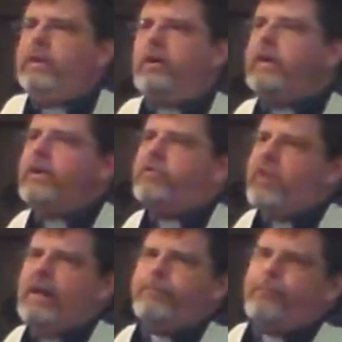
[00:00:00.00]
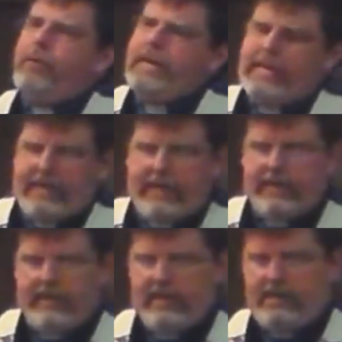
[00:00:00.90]
We are set free
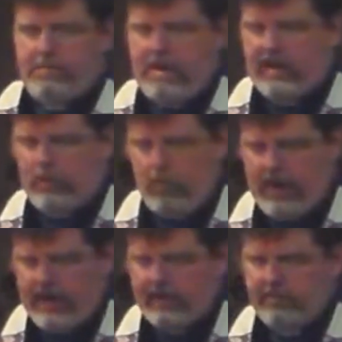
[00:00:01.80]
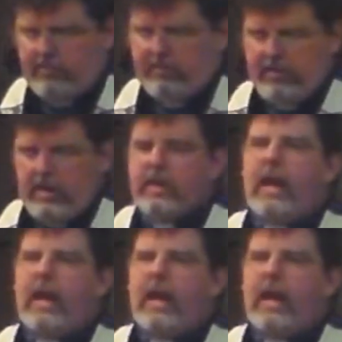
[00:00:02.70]
in many ways.